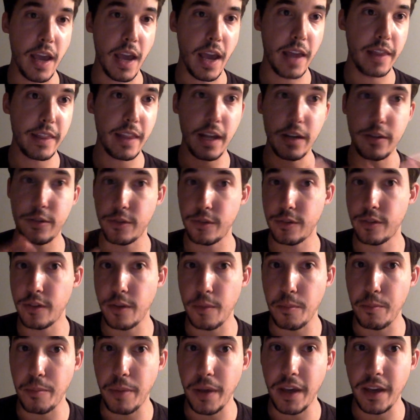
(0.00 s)
and that's just in the
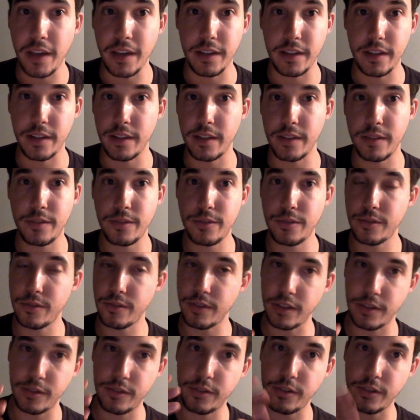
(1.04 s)
bank, and it's
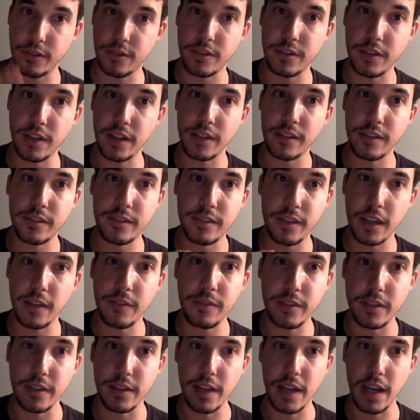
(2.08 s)
such a nice
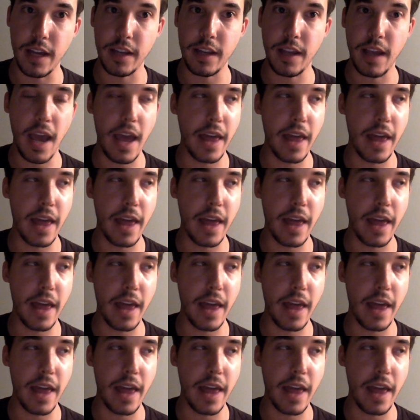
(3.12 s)
safety net.